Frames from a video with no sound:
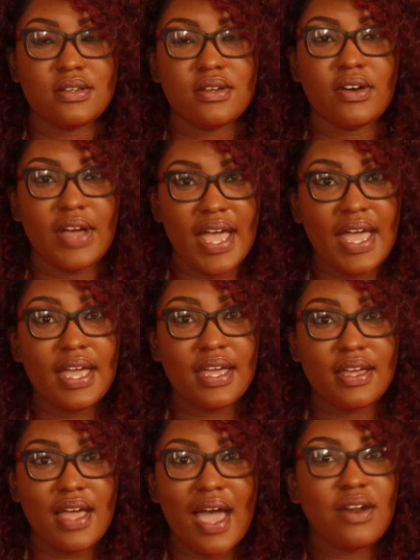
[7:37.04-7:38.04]
Okay?
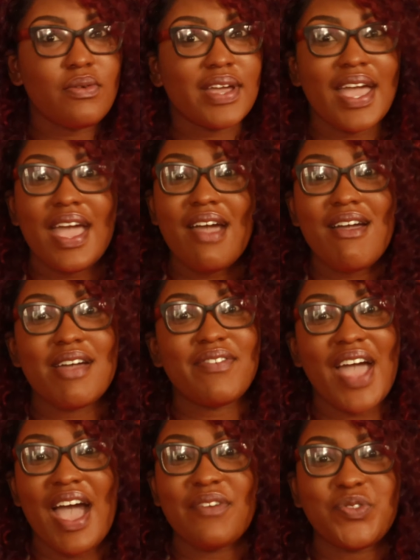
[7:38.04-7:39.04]
I don't care if
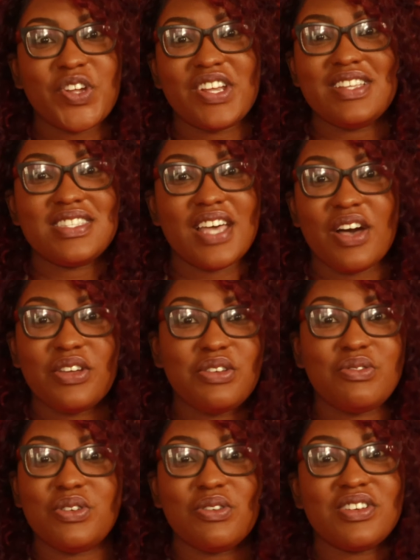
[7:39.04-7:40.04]
after he tell
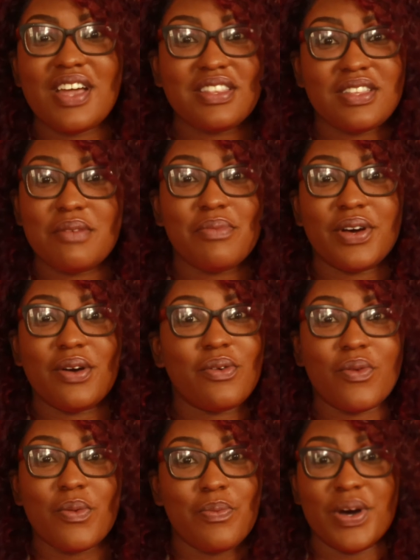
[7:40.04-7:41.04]
you you're nothing
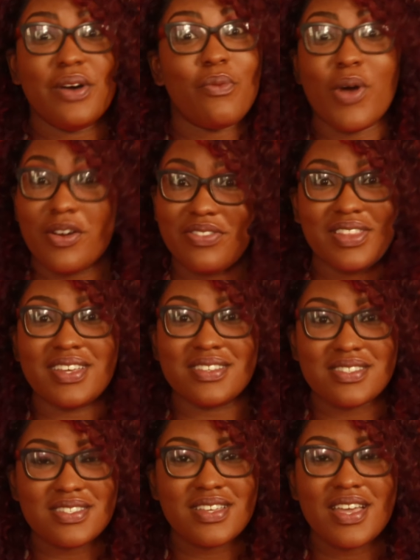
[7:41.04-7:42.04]
but
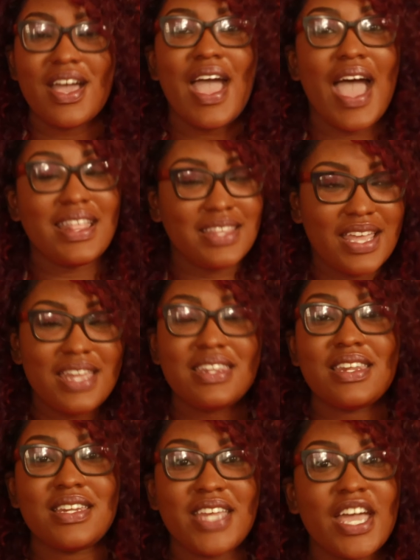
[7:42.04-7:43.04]
worthless. At the end of
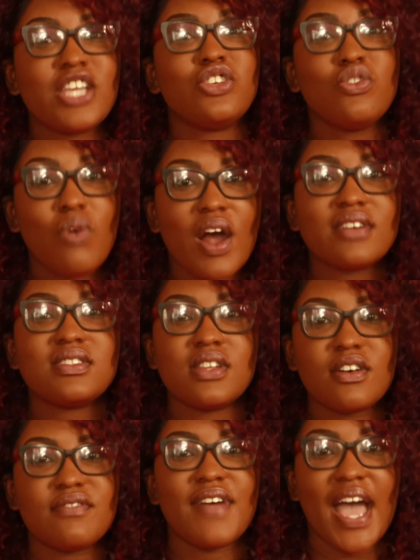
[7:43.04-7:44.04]
the day, you are
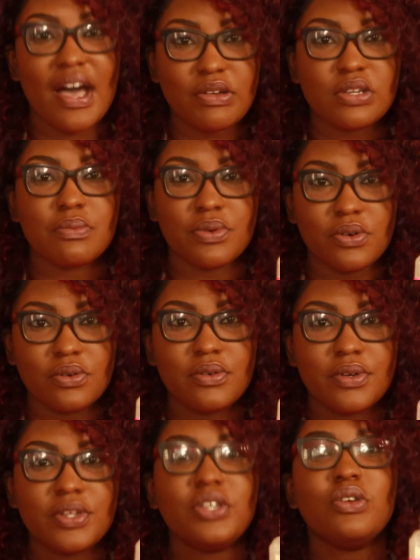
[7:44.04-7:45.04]
still valuable.
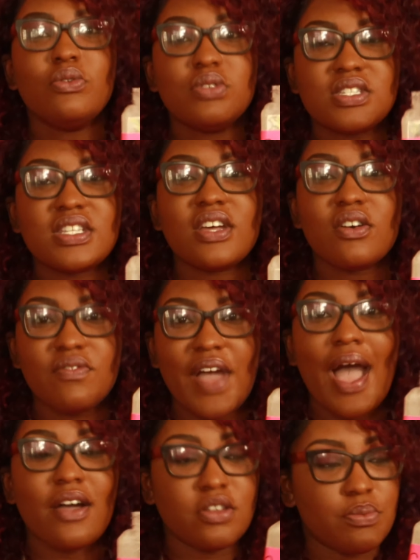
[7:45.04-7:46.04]
You still
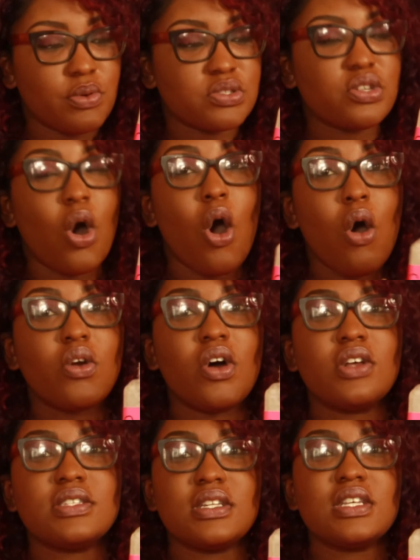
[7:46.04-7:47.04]
valuable. So hold
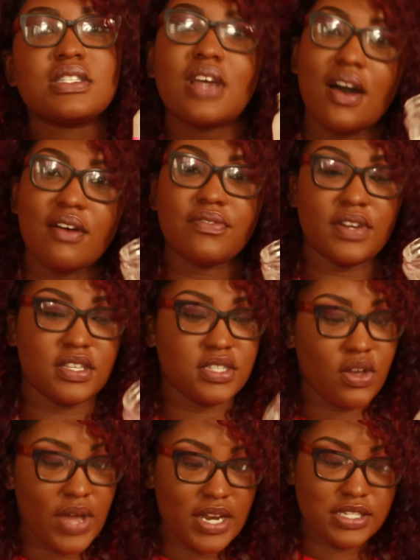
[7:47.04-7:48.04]
on to this confidence.
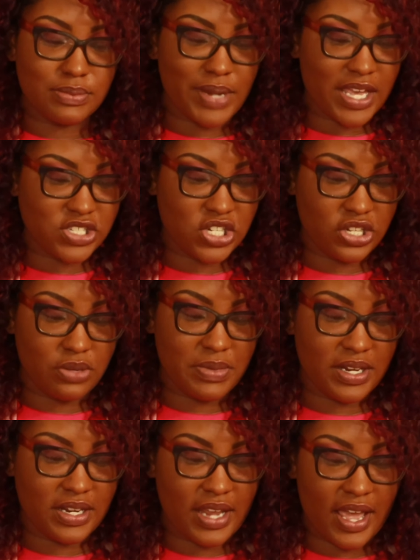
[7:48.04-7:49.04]
Go ahead and splash a little
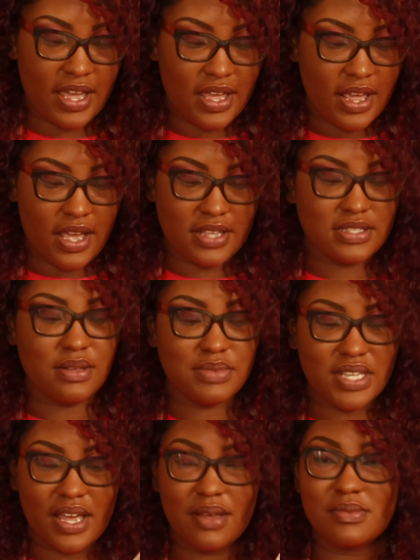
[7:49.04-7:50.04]
bit in that. And
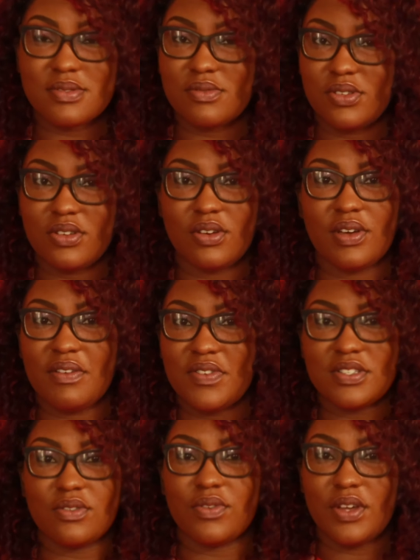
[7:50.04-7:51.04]
sometimes, if
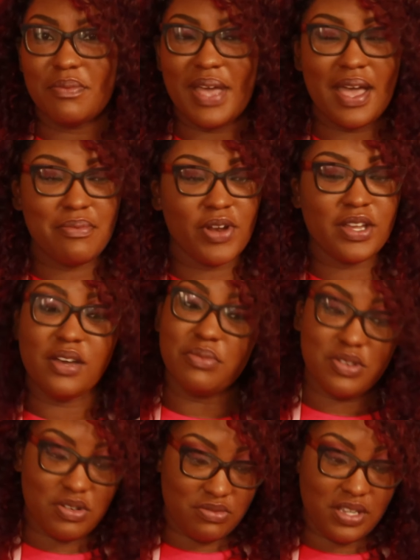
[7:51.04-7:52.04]
it's a real bad breakup,
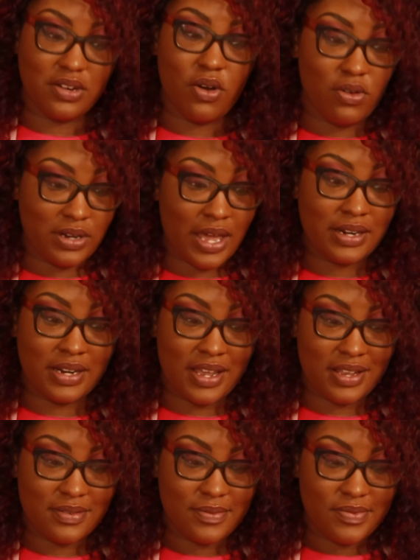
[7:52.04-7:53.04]
you're gonna need a whole lot of
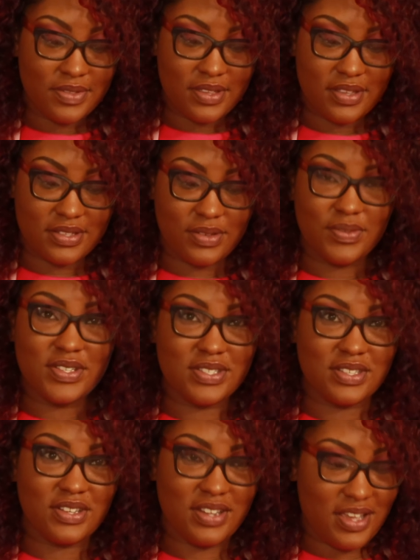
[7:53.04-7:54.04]
that. So we're
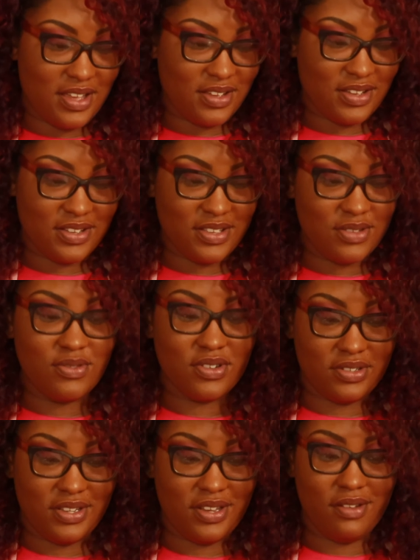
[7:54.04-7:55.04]
just gonna
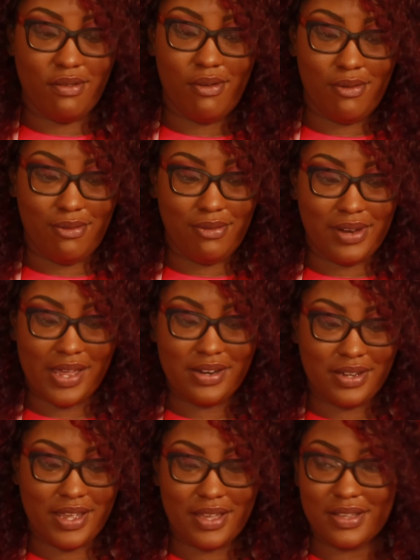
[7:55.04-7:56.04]
need a whole lot
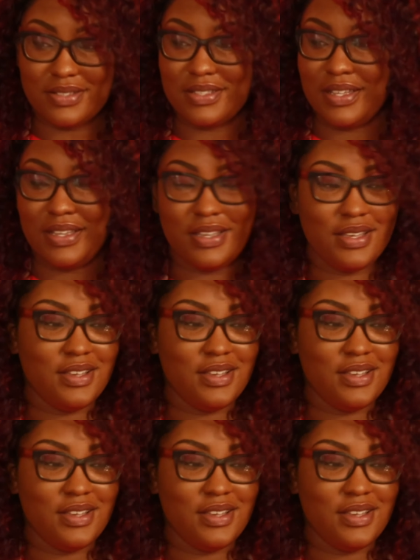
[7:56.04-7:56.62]
of that, because